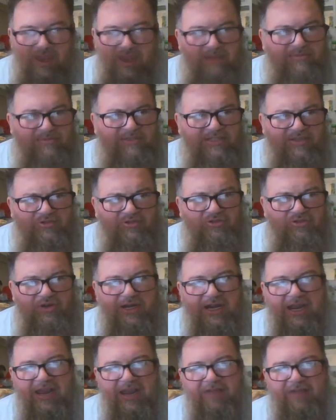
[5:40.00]
Still trying
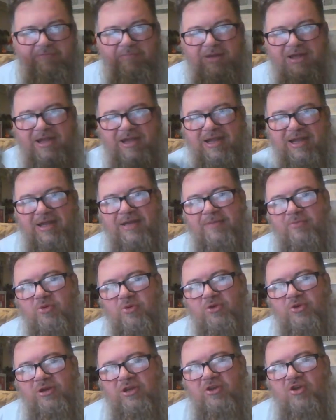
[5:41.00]
to have my
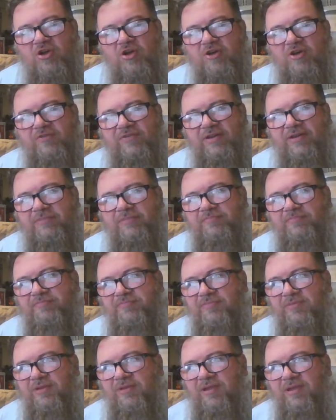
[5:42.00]
morning coffee.
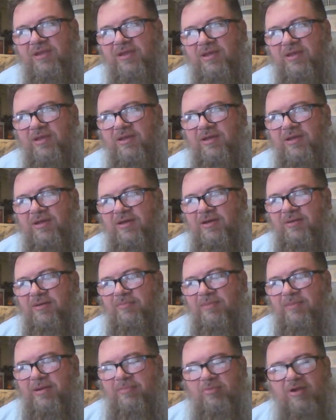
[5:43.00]

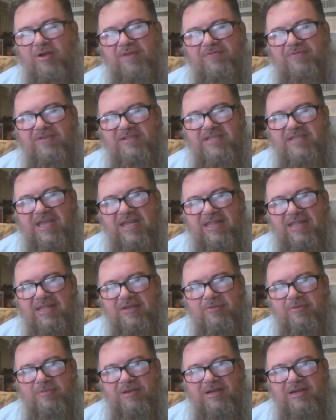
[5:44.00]
My breakfast had a
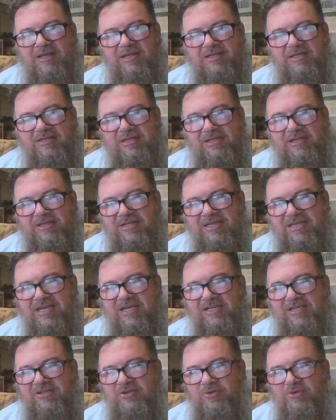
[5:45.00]
little bit of
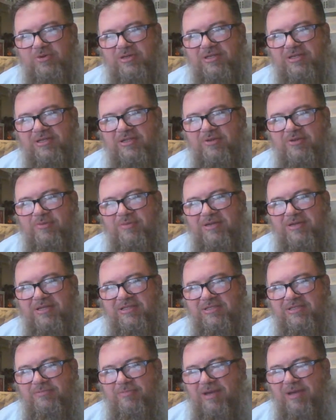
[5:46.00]
kick to it, a little bit of
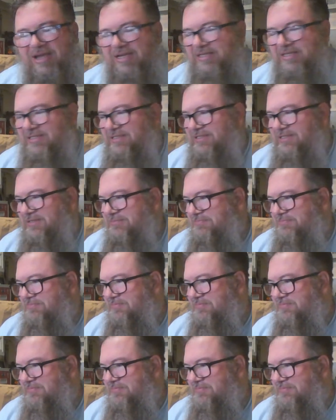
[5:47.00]
spice.